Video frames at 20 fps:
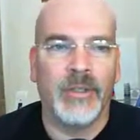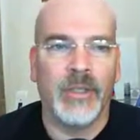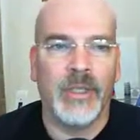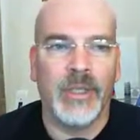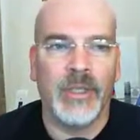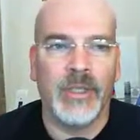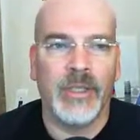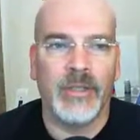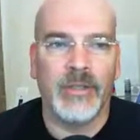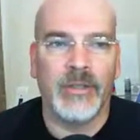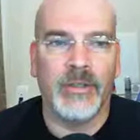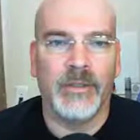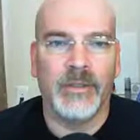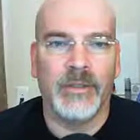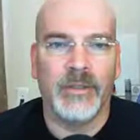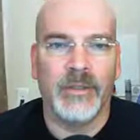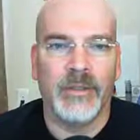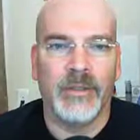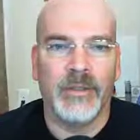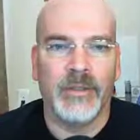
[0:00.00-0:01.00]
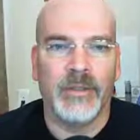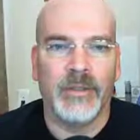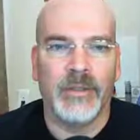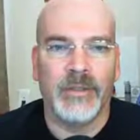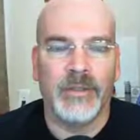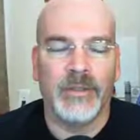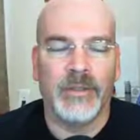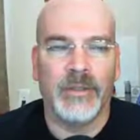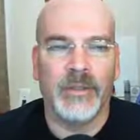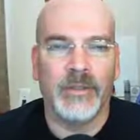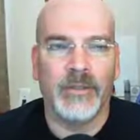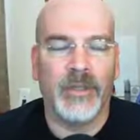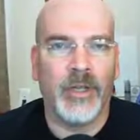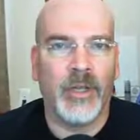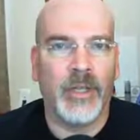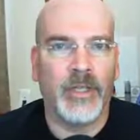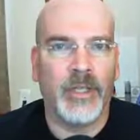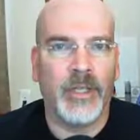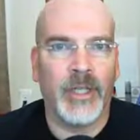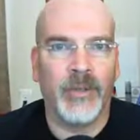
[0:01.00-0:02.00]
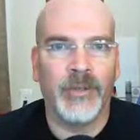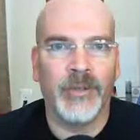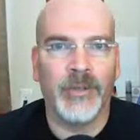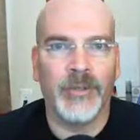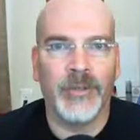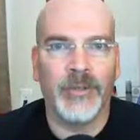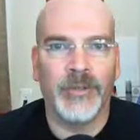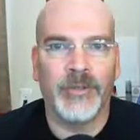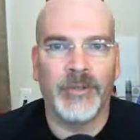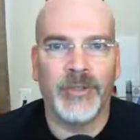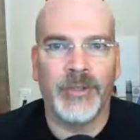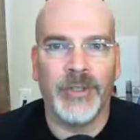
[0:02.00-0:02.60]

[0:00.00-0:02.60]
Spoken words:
and the long hours,